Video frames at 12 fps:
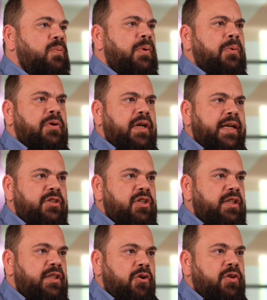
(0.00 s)
We were
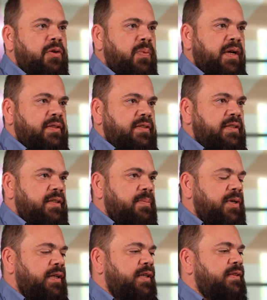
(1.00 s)
actually the only ones in the
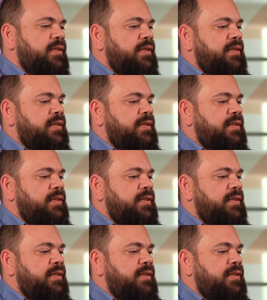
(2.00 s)
market at